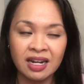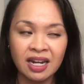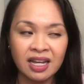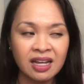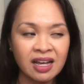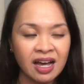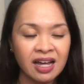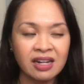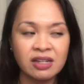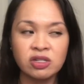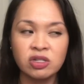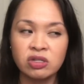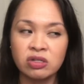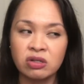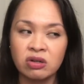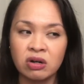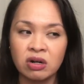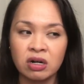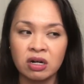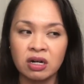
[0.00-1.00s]
kind of
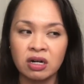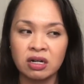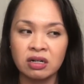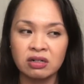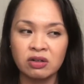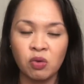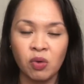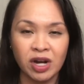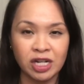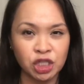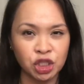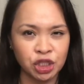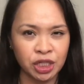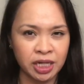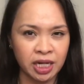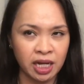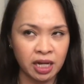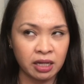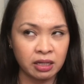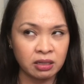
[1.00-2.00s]
start
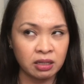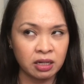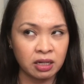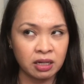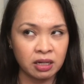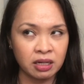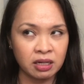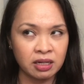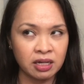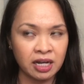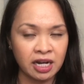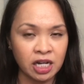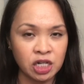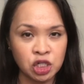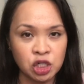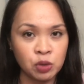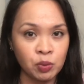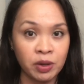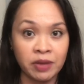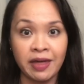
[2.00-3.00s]
questioning, like, can I
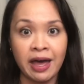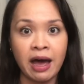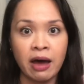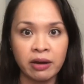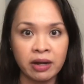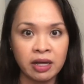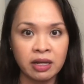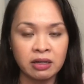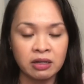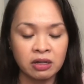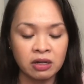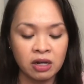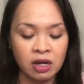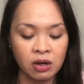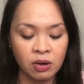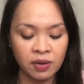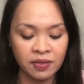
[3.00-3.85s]
do without it, you know?